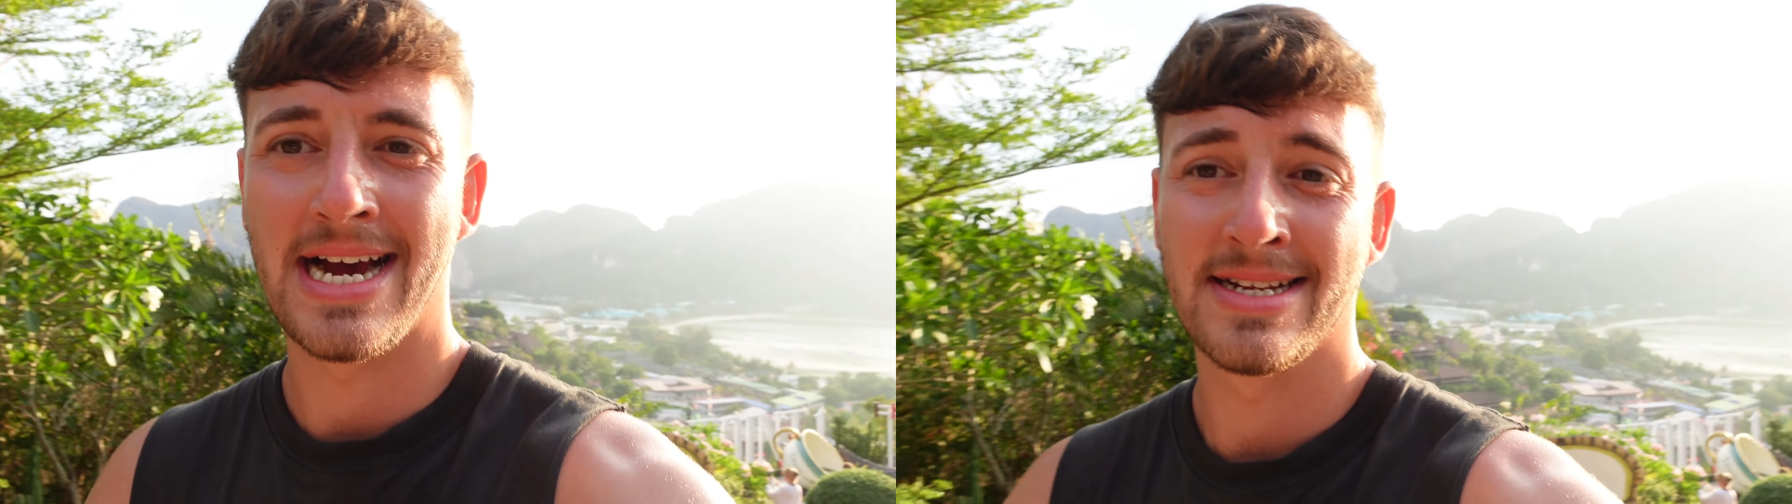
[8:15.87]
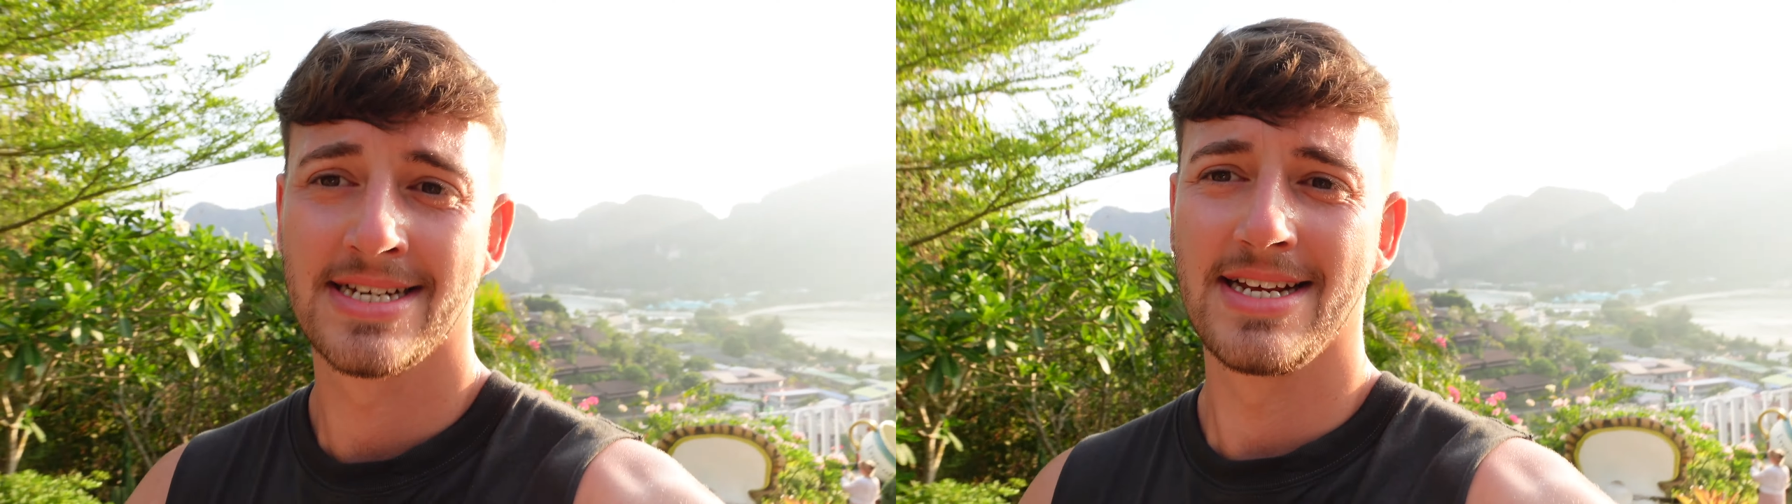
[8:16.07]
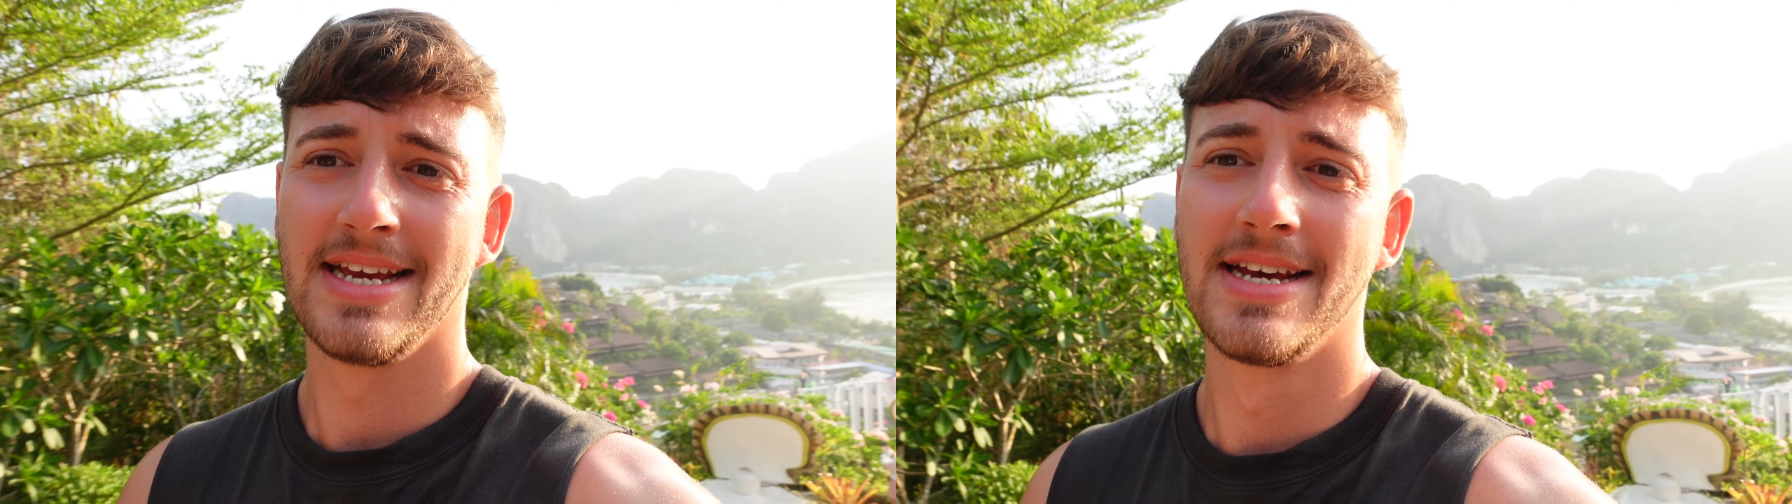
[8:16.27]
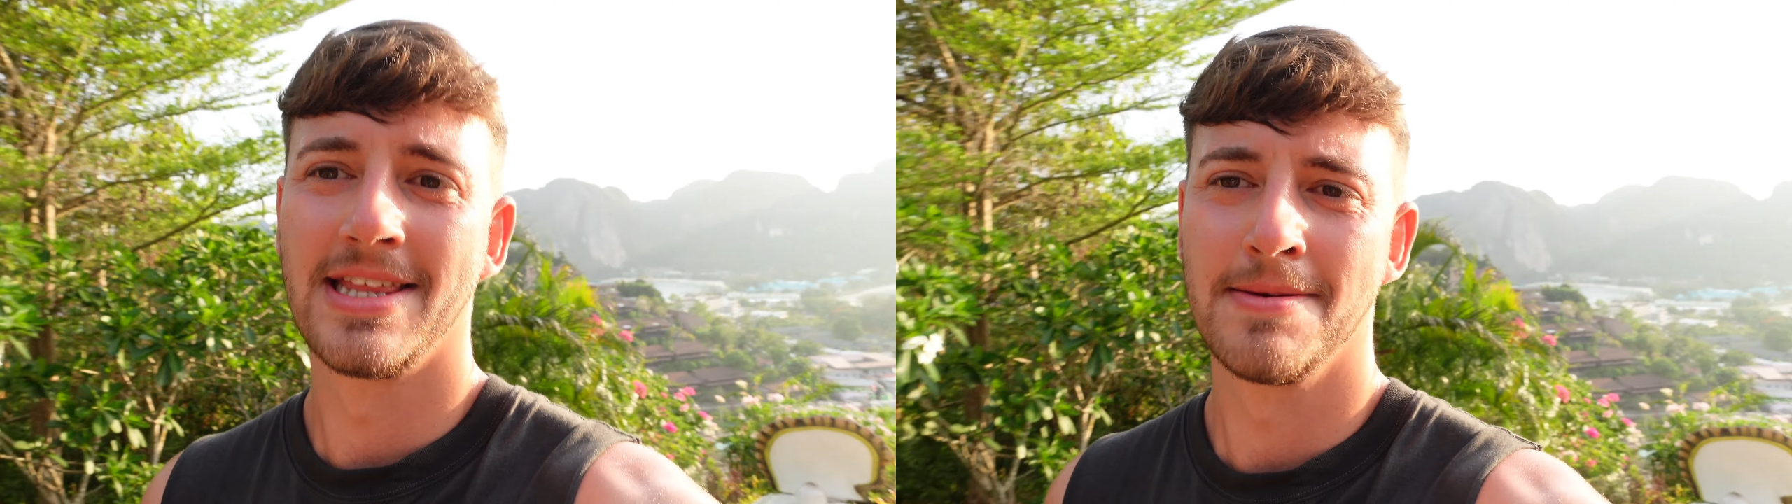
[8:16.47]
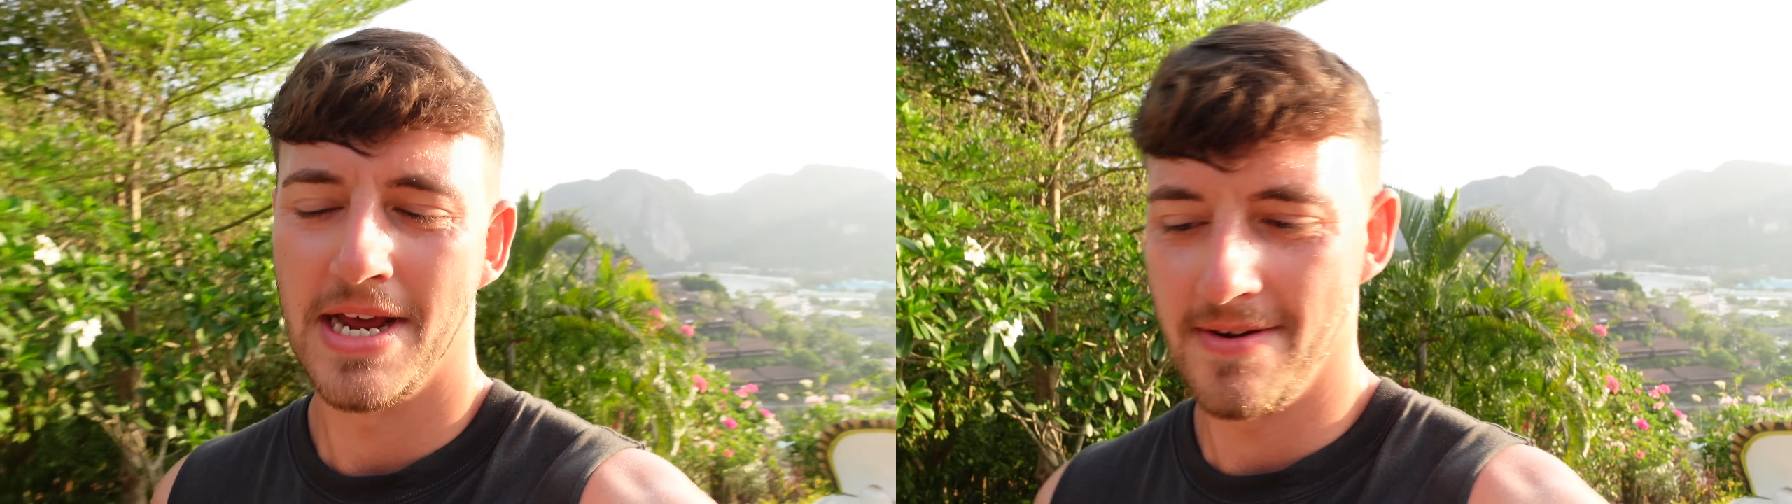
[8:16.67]
actually
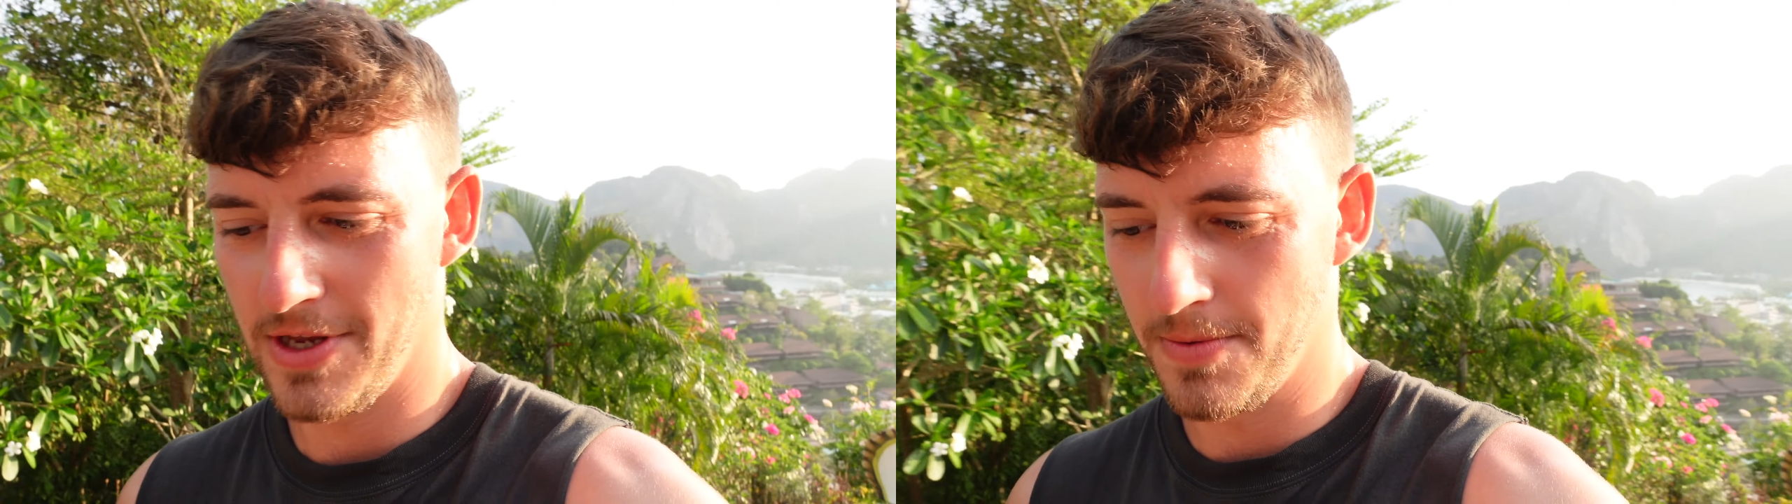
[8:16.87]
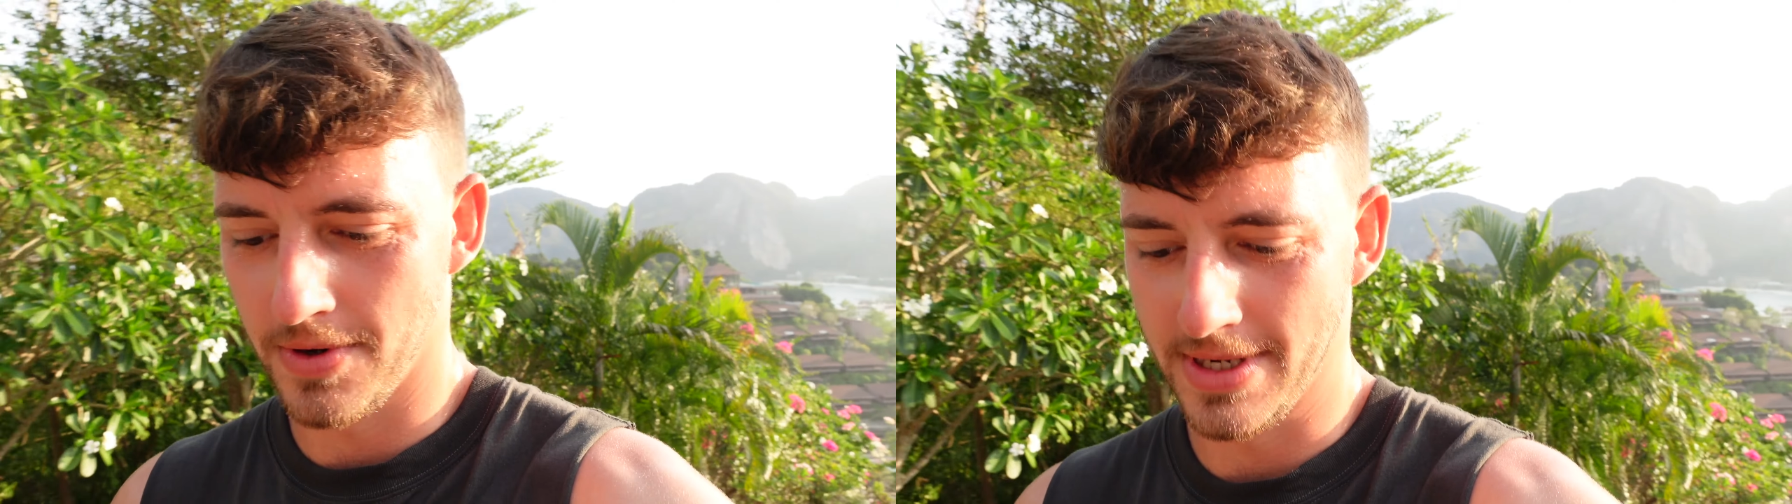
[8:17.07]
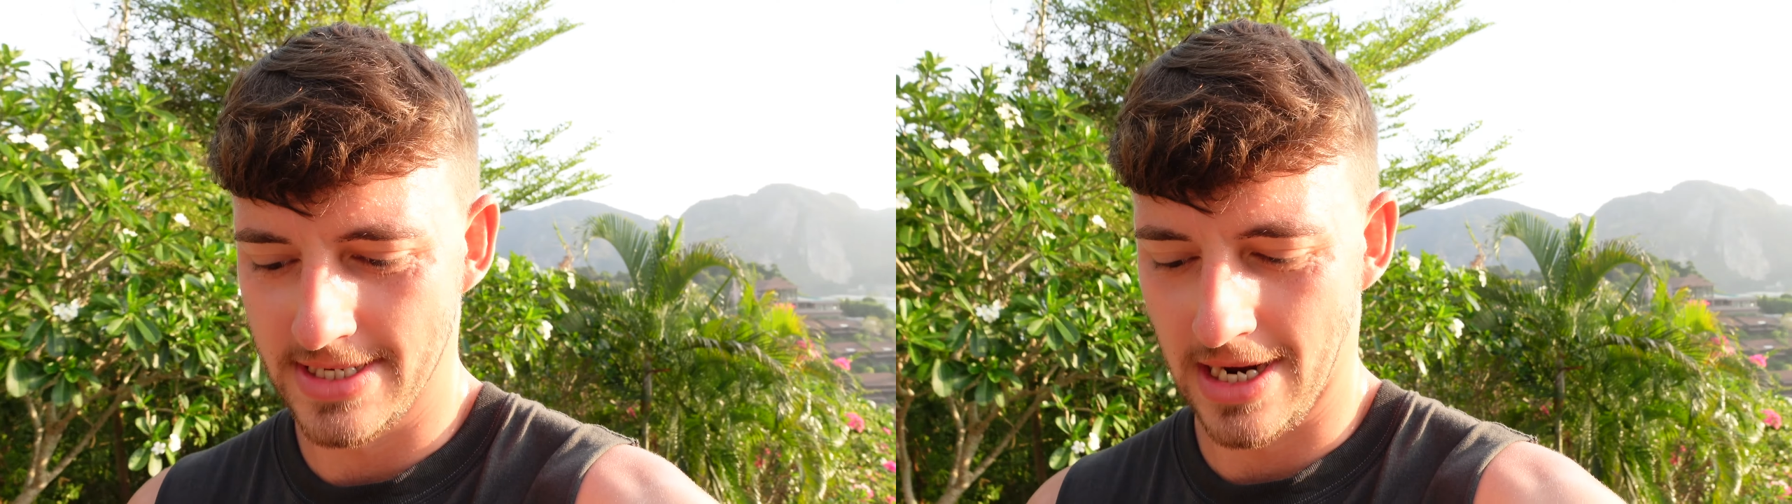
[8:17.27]
a better viewpoint,